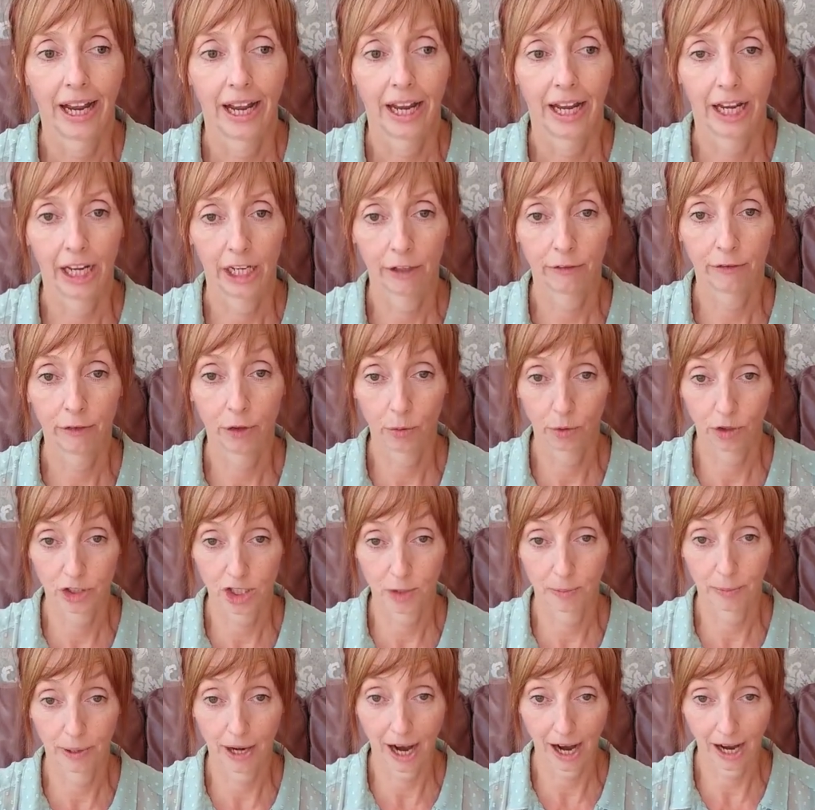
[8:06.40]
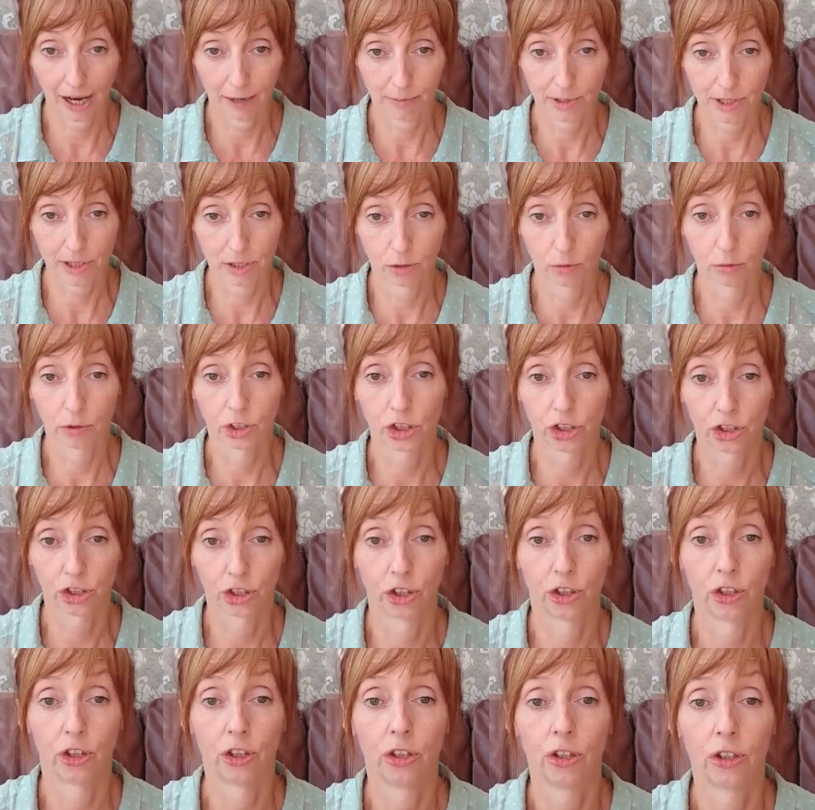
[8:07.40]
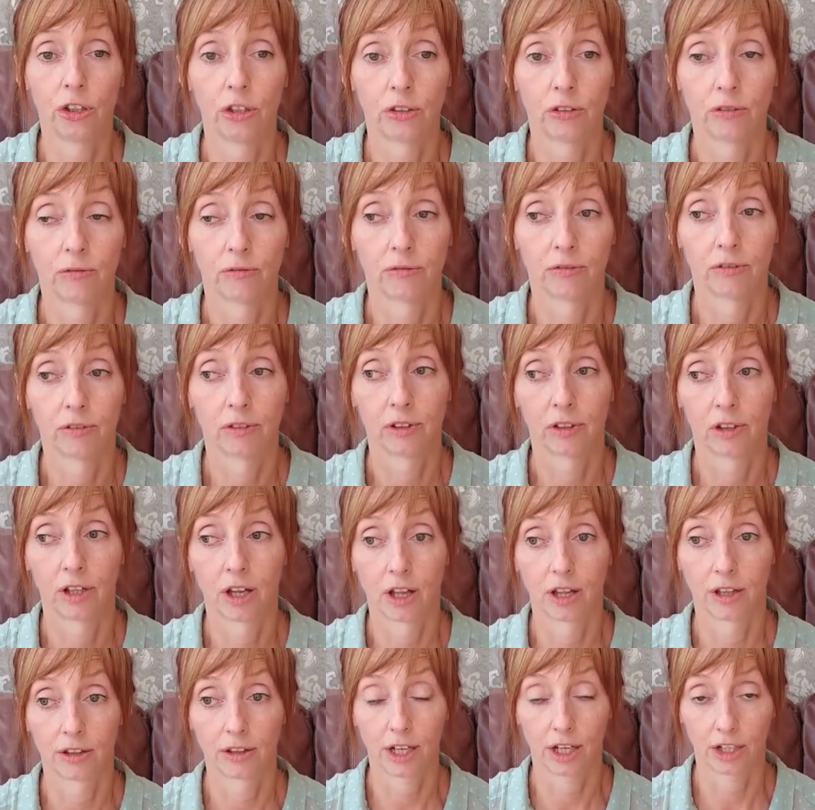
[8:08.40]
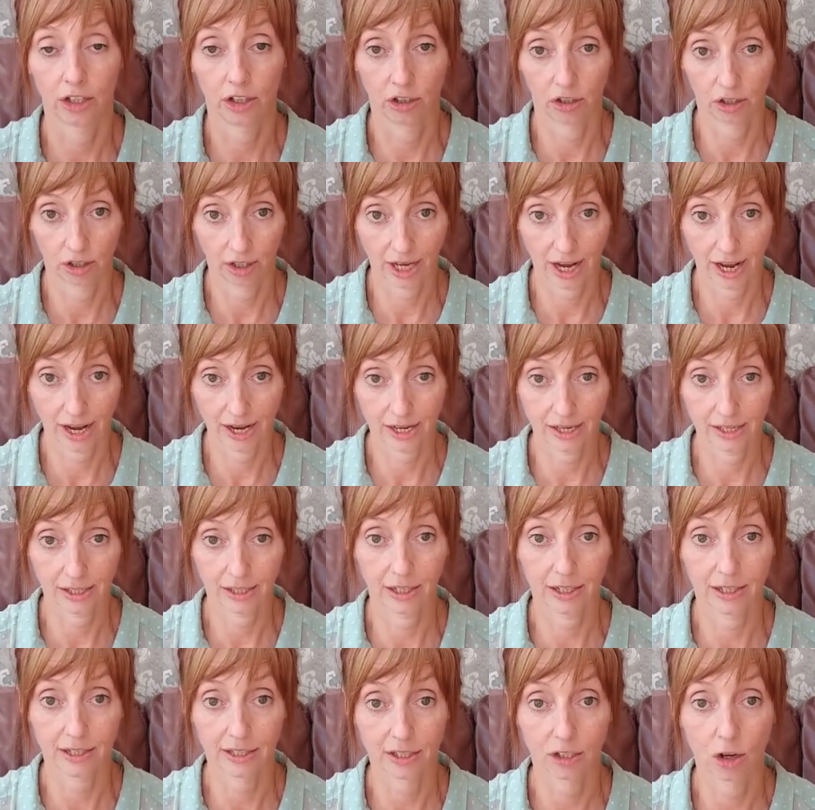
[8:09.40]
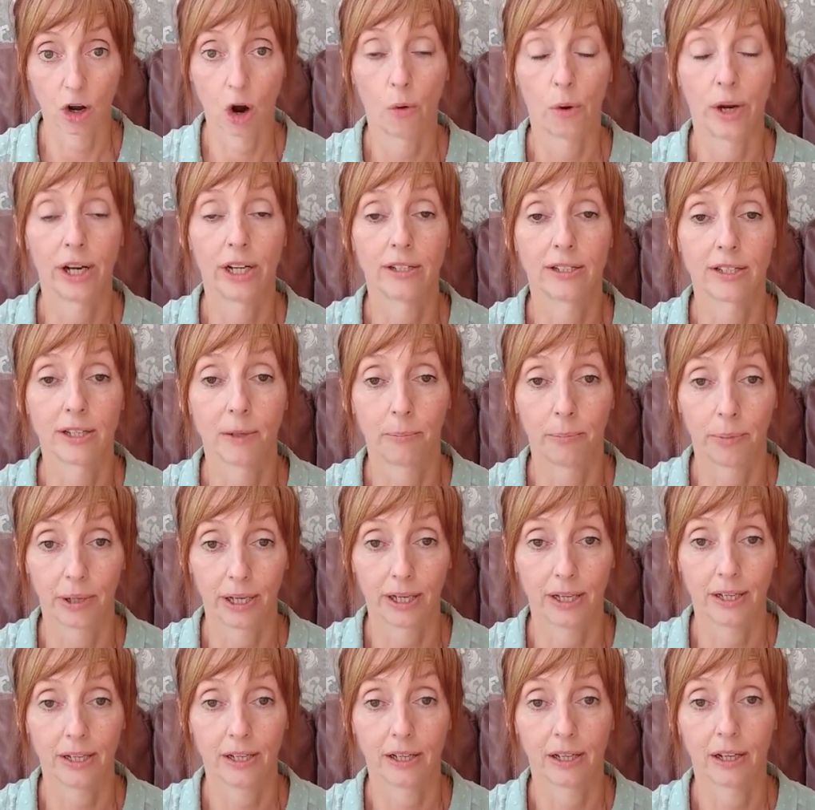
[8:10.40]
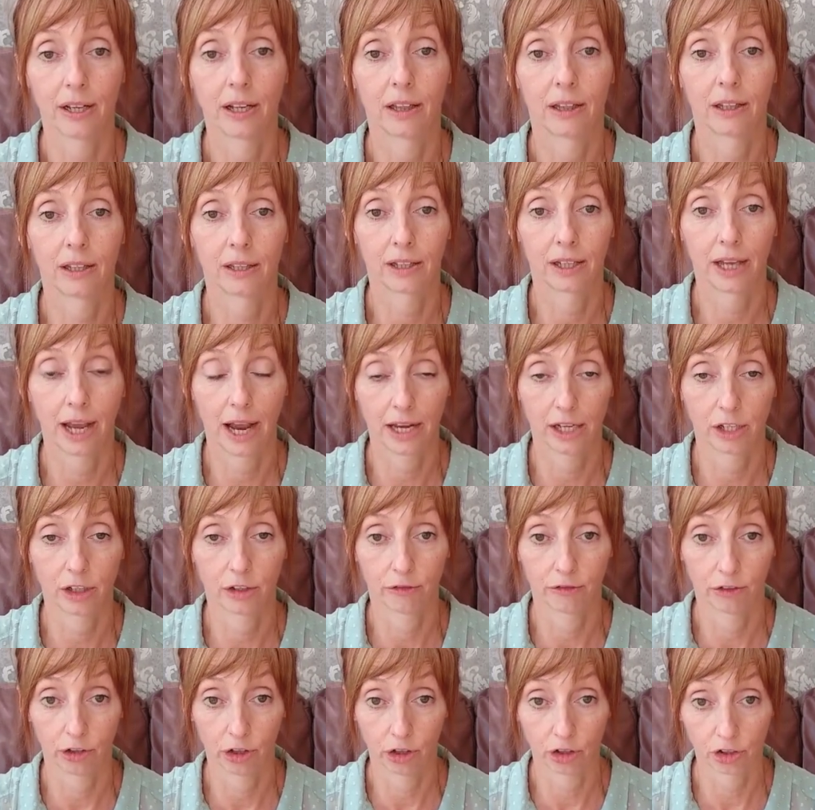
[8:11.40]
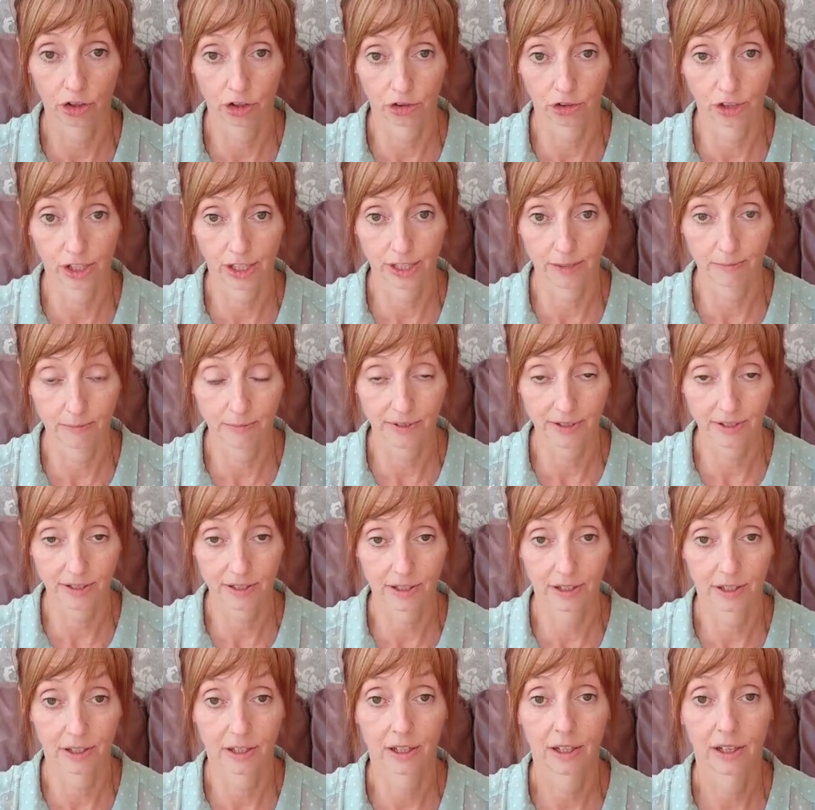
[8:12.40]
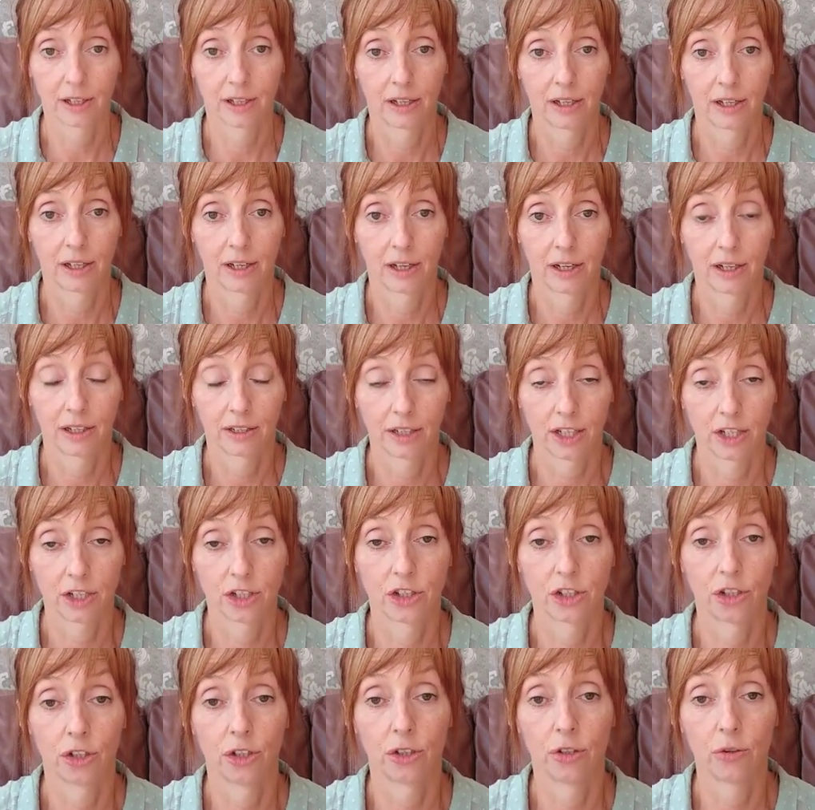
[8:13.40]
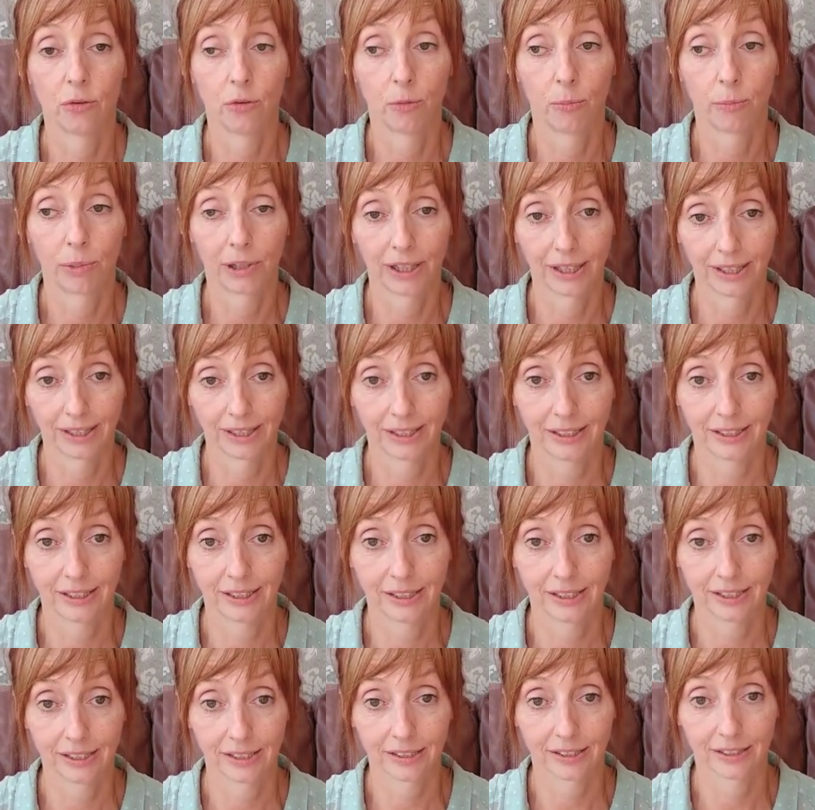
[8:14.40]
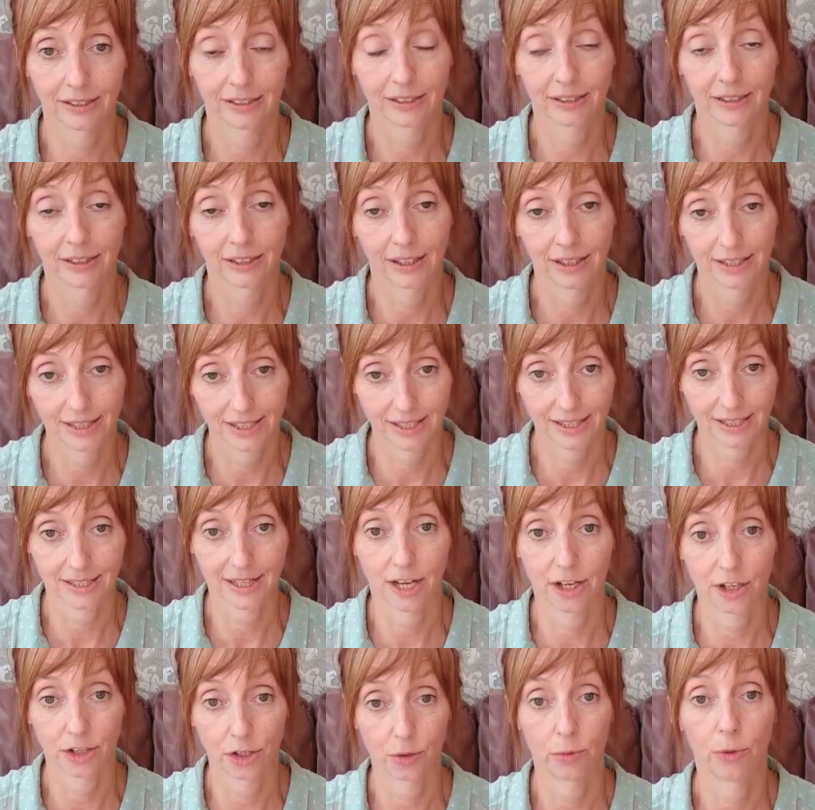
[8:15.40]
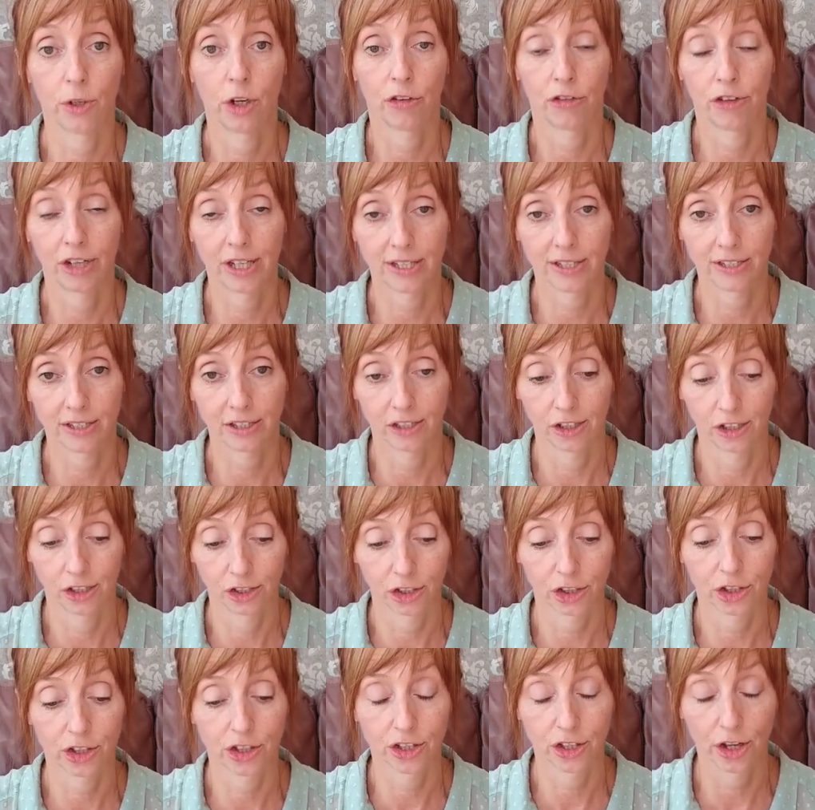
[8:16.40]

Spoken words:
If you want to be absolutely sure that your cake is going to be the cake of your dreams, then do please, as I say, do your research.